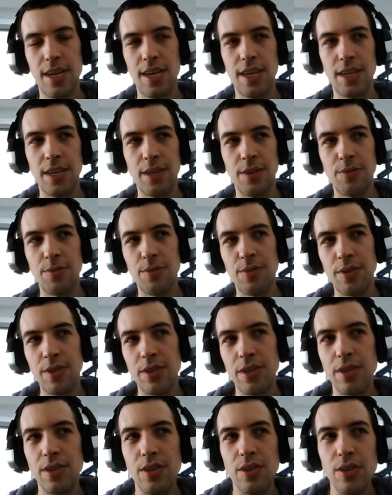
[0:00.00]
you
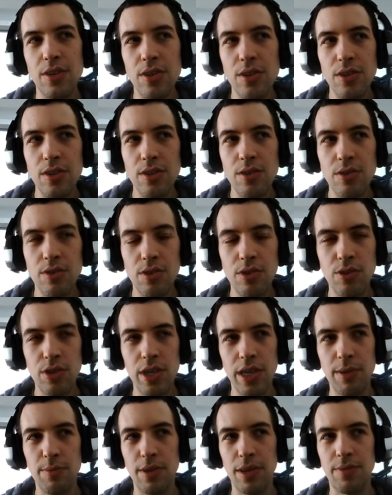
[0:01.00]

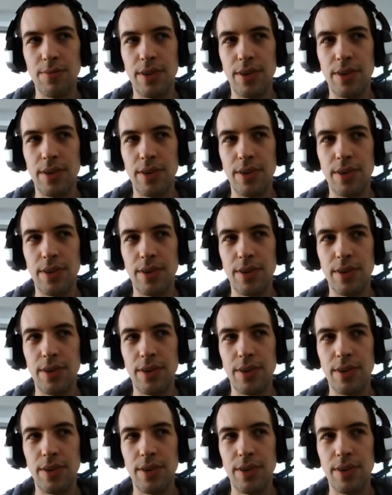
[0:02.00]
usually wouldn't want